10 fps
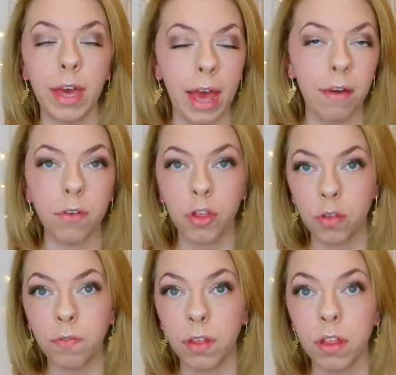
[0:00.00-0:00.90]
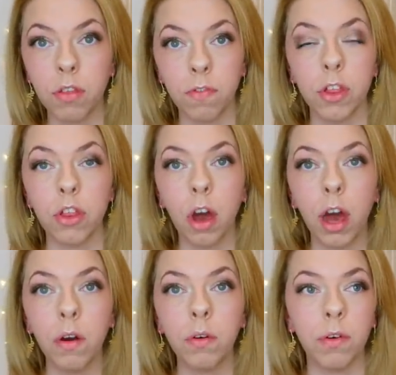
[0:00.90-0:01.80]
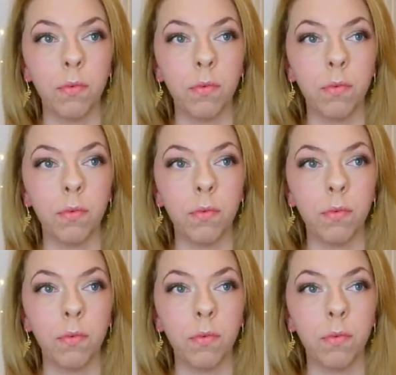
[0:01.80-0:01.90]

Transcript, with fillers: care for, ch for, for the child,